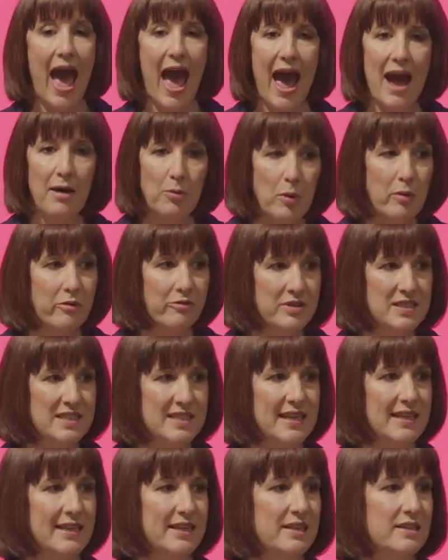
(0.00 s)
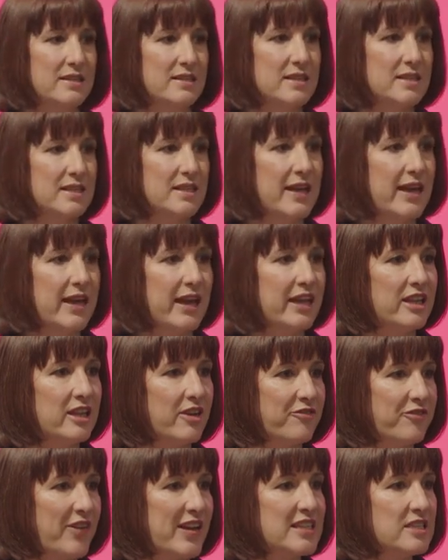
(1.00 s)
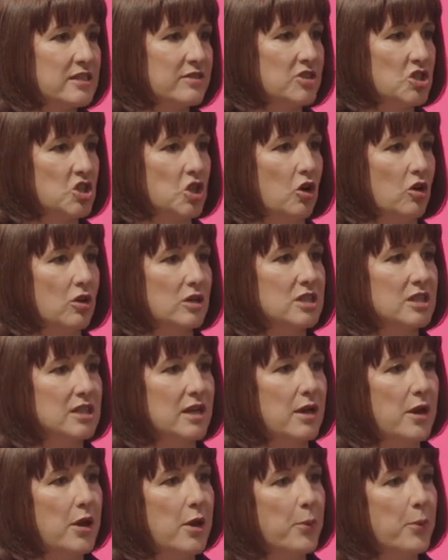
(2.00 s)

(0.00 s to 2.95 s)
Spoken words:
Our resilience in the face of shocks